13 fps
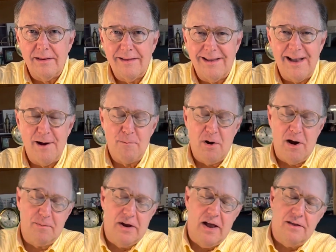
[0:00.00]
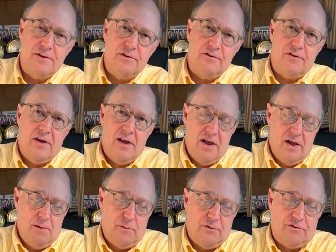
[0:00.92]
Hi, I'm Rob Guthins
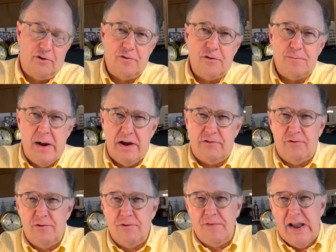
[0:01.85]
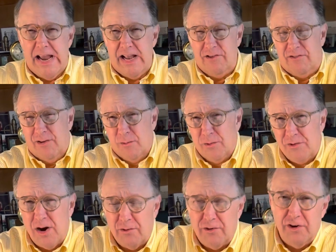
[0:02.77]
with ServiceMaster Advanced, and I want to
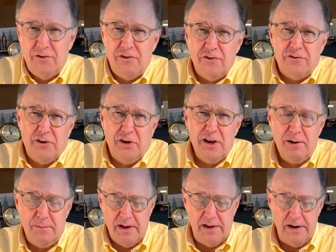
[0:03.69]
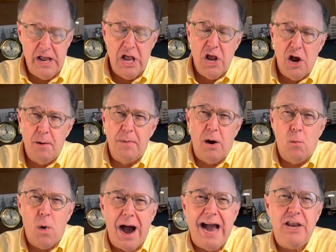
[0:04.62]
talk to you just a little bit about
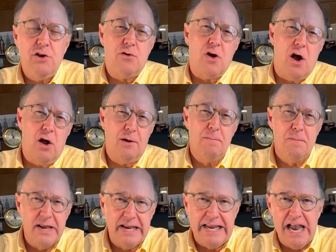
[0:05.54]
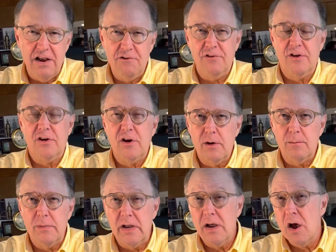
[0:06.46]
why you call a mitigation
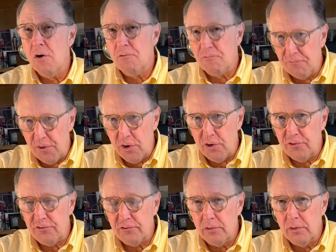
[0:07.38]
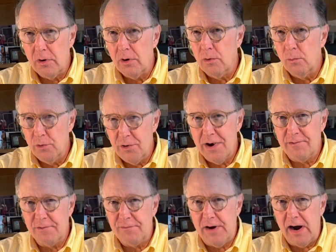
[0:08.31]
company first when you have a
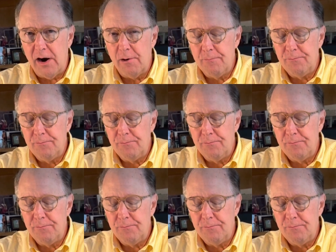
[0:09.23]
fire.